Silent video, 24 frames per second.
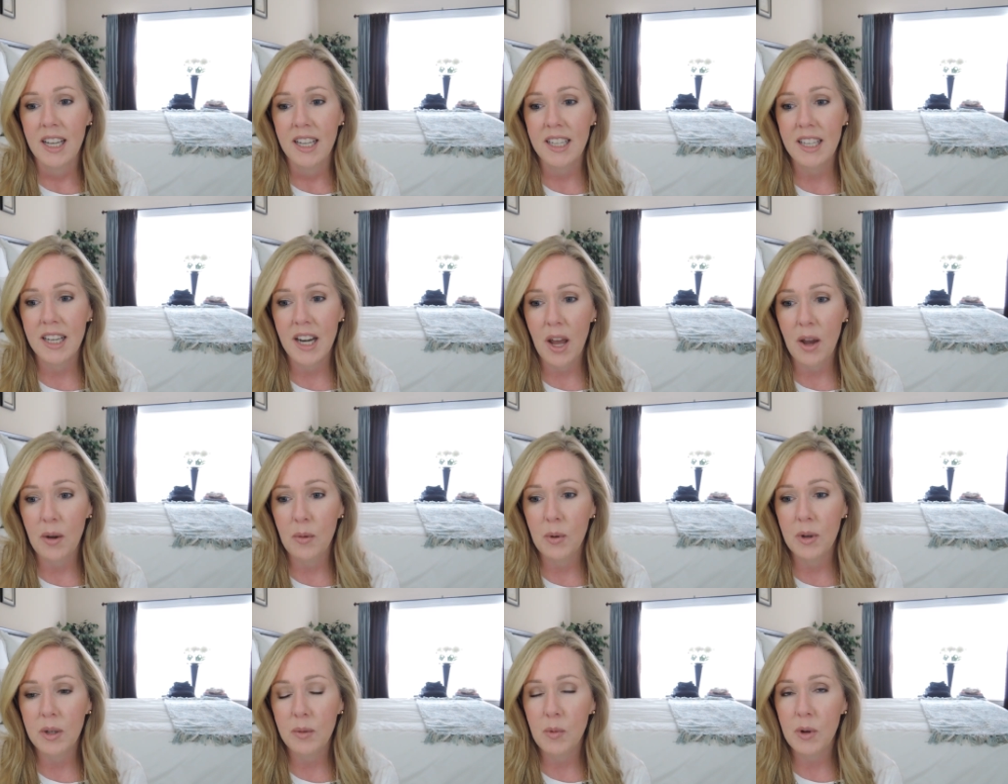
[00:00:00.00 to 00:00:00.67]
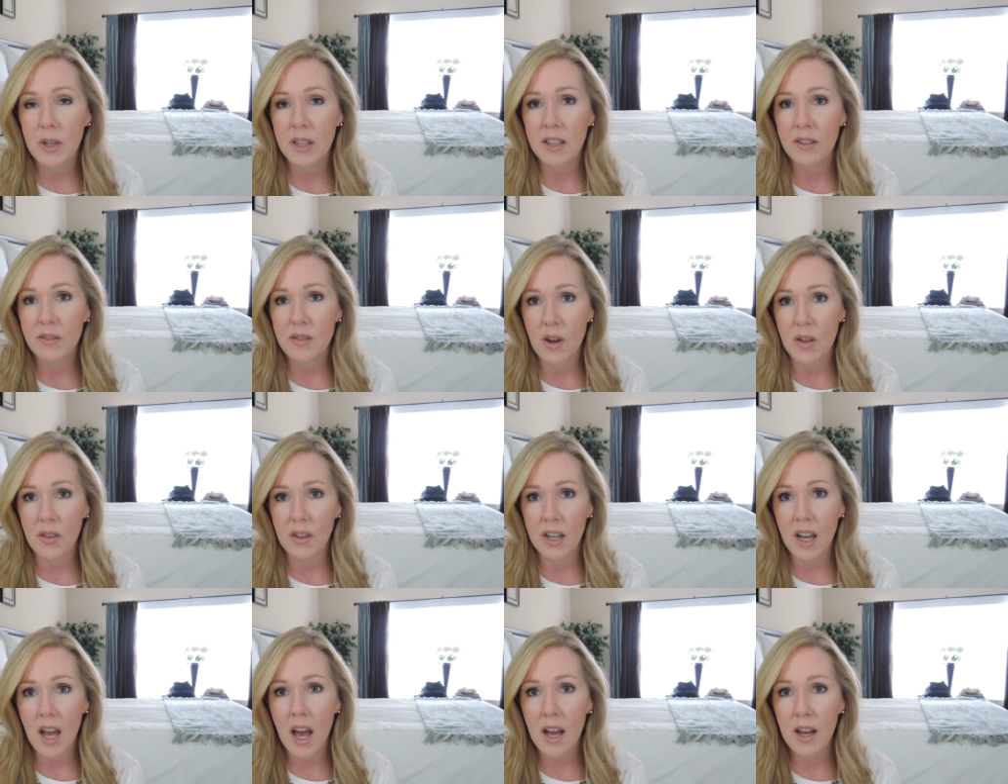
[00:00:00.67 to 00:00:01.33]
you know, when we lived
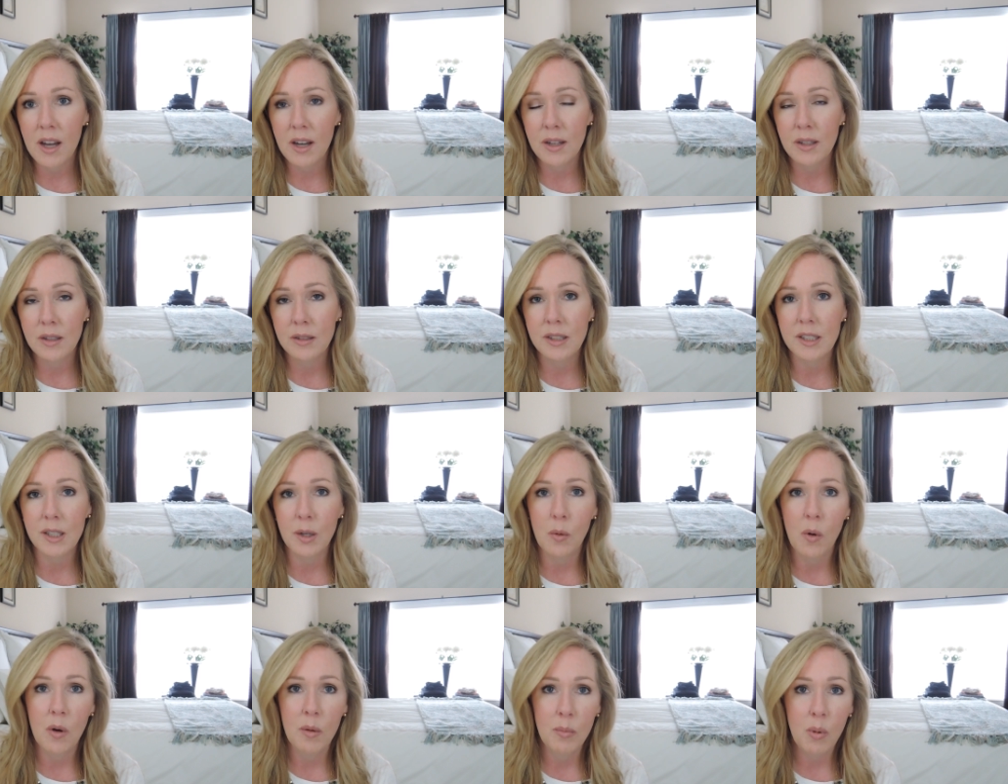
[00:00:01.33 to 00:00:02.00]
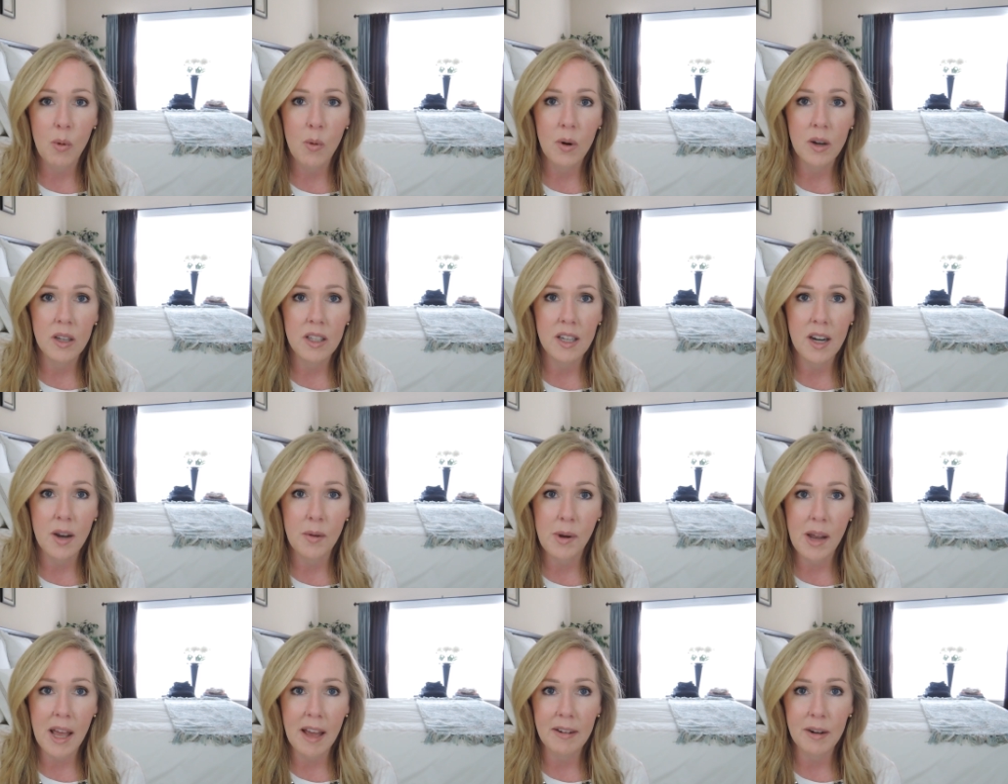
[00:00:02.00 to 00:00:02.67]
on the coast, at one point, you
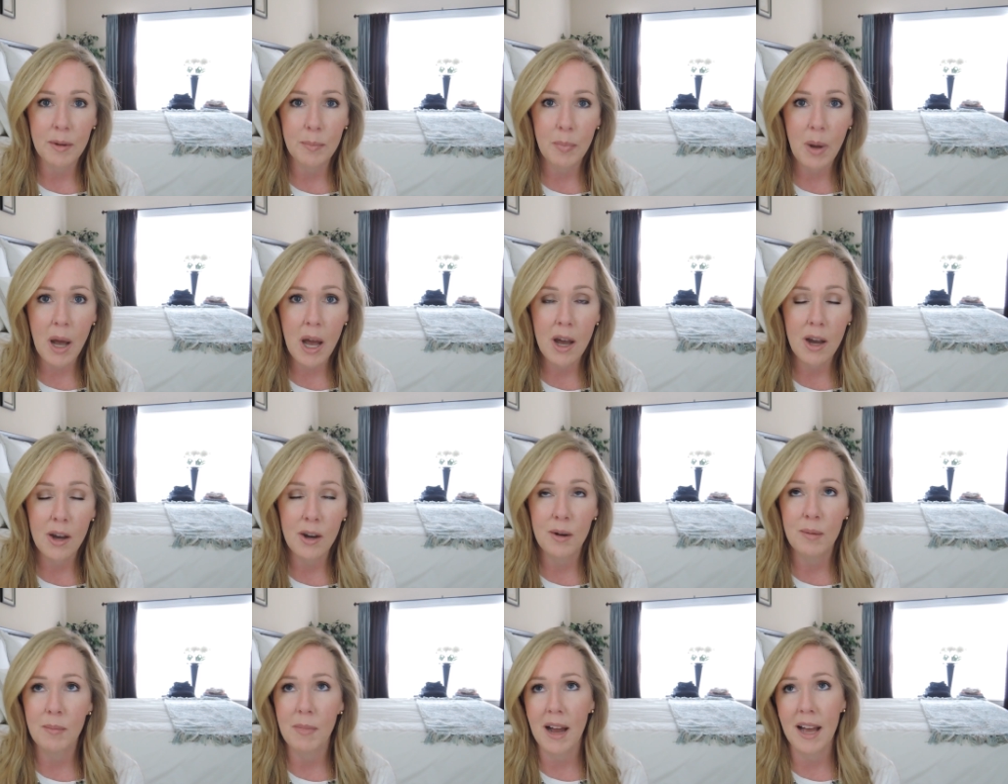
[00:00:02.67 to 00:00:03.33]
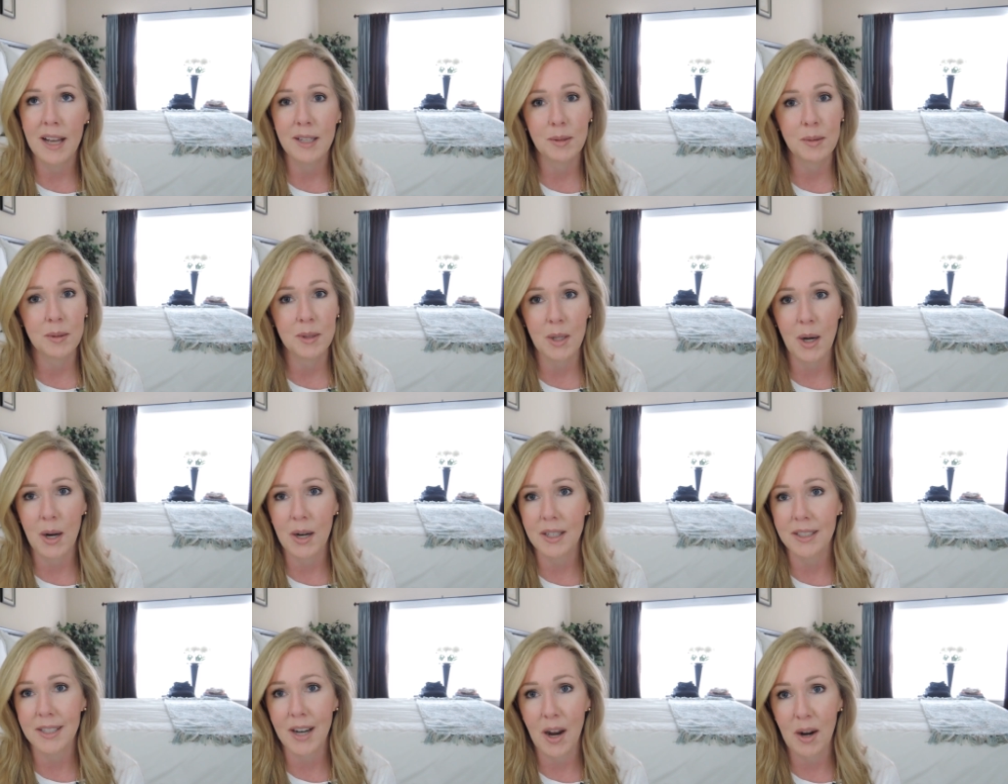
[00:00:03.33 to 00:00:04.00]
know, we had a boat. My husband's
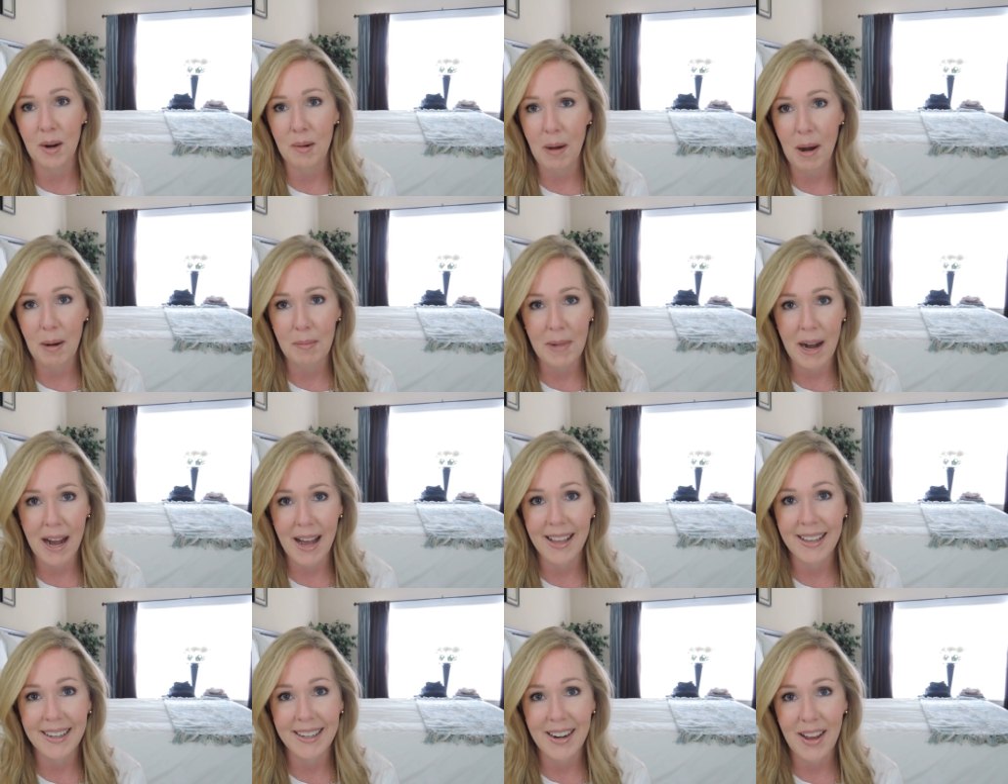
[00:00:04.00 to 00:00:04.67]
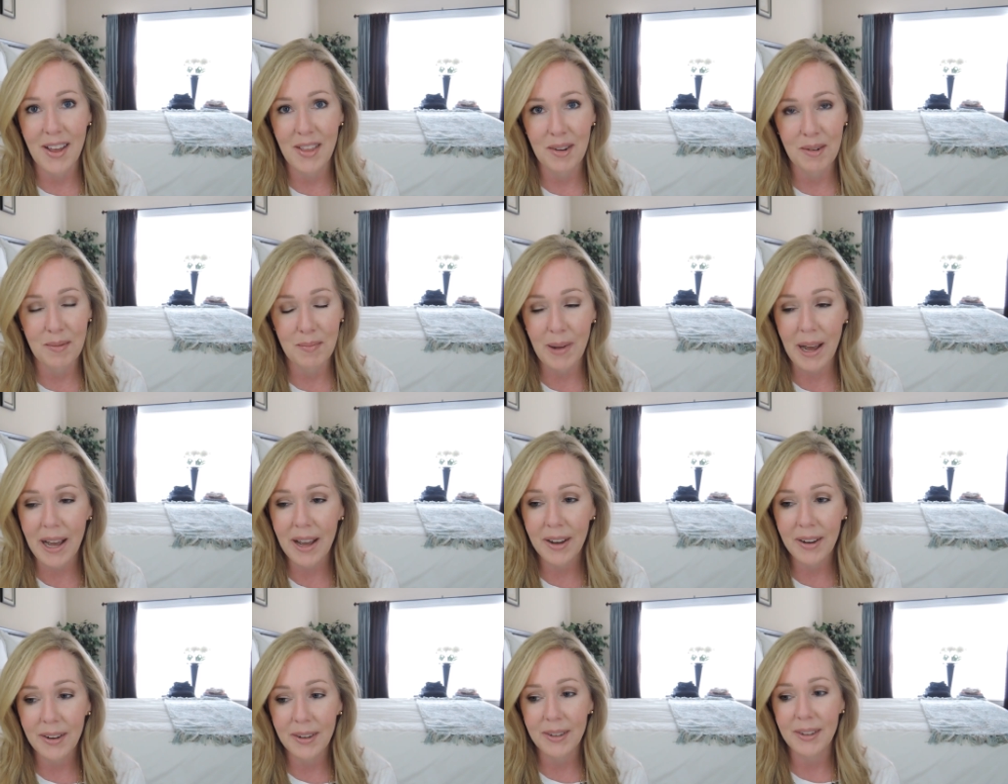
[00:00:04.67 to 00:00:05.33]
already talking about buying another
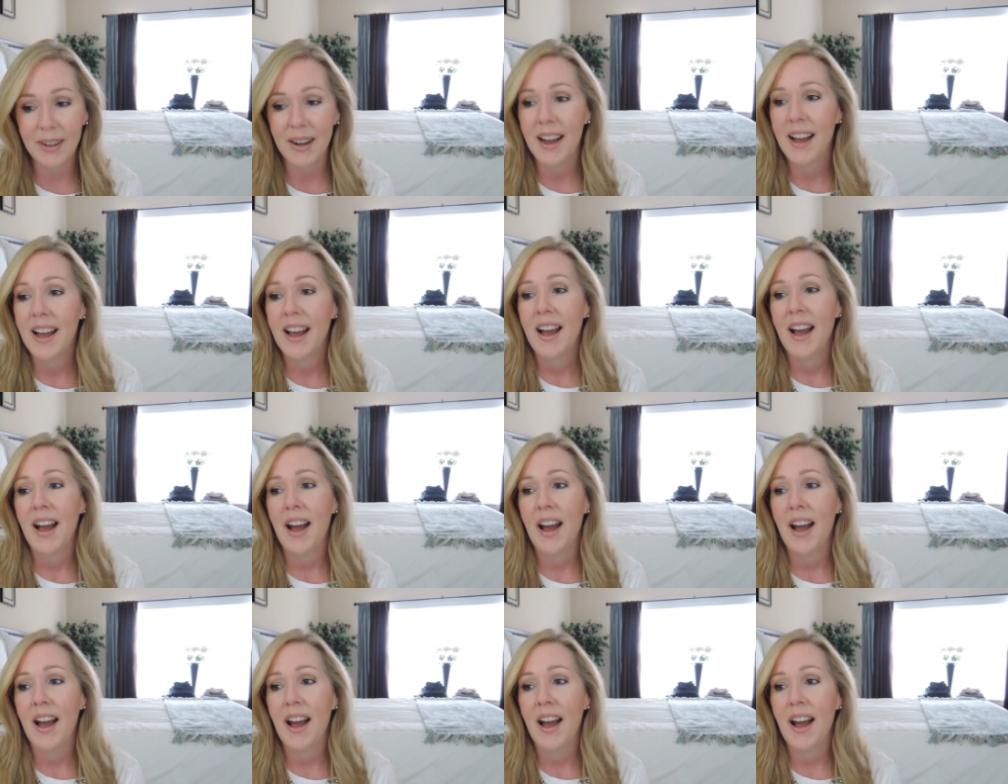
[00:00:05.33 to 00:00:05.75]
boat.